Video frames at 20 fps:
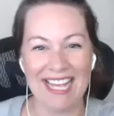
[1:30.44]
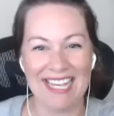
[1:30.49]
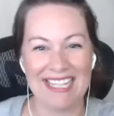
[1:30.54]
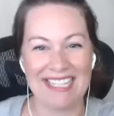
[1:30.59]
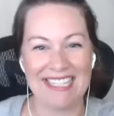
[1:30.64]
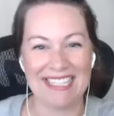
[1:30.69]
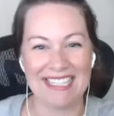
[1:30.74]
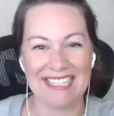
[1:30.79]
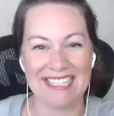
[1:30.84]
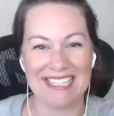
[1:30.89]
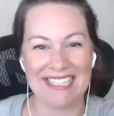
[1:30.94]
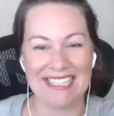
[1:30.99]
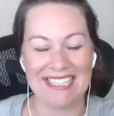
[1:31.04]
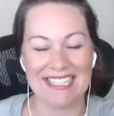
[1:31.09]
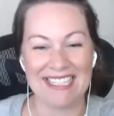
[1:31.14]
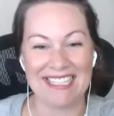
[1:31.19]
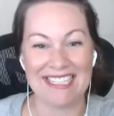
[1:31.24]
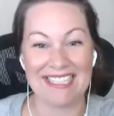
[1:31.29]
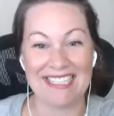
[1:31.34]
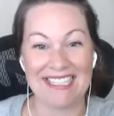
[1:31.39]
it's
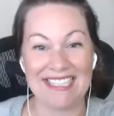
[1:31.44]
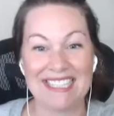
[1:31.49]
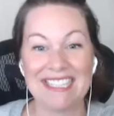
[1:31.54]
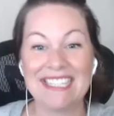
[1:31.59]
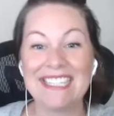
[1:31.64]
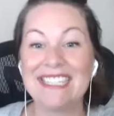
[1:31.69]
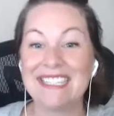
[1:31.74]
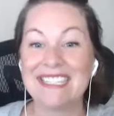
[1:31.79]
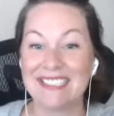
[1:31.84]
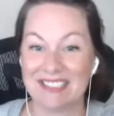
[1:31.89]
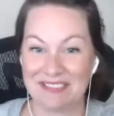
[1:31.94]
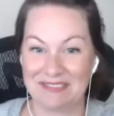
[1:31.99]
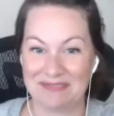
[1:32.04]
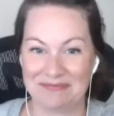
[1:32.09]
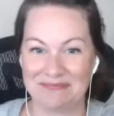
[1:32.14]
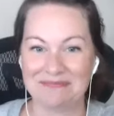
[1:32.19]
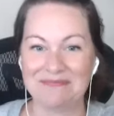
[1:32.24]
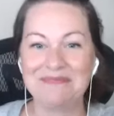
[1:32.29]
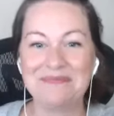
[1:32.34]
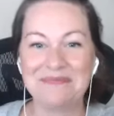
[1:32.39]
peaceful when I first get
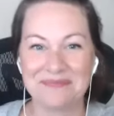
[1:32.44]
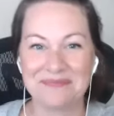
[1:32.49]
there because I'm